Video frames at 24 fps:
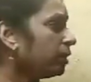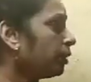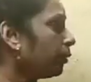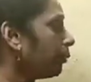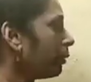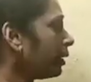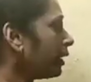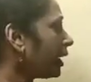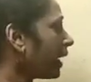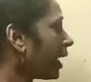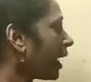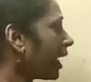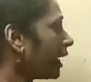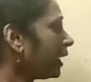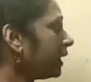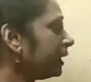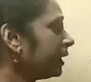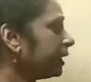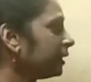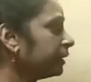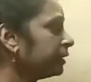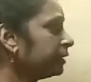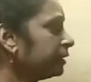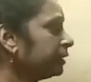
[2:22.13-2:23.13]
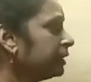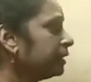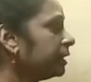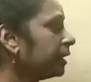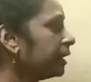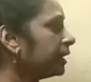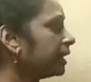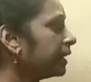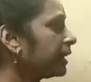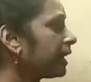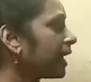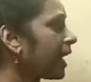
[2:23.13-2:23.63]
When iron
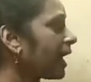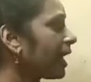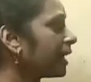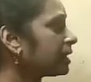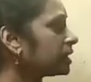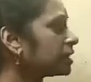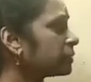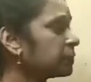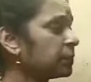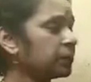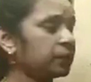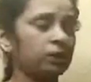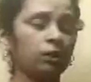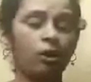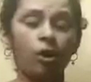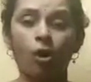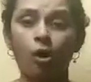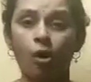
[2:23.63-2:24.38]
reacts with